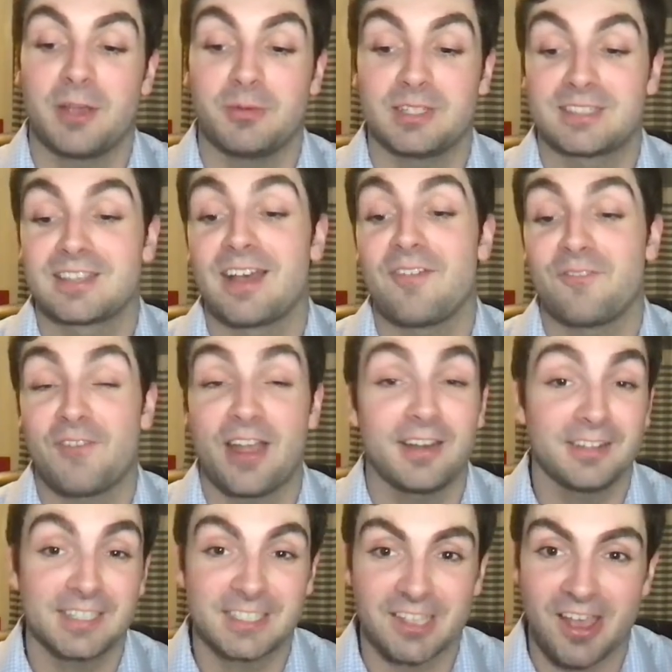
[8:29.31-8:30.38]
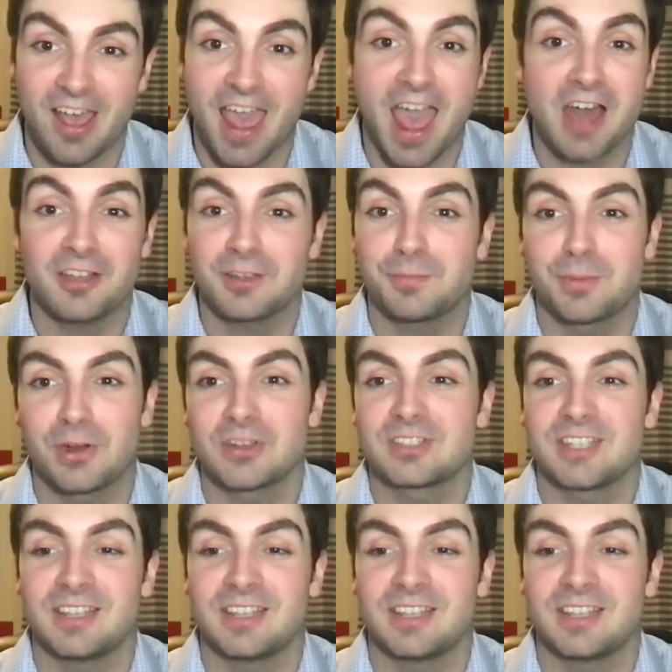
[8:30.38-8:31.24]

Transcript: We saw, finally saw Alec Burks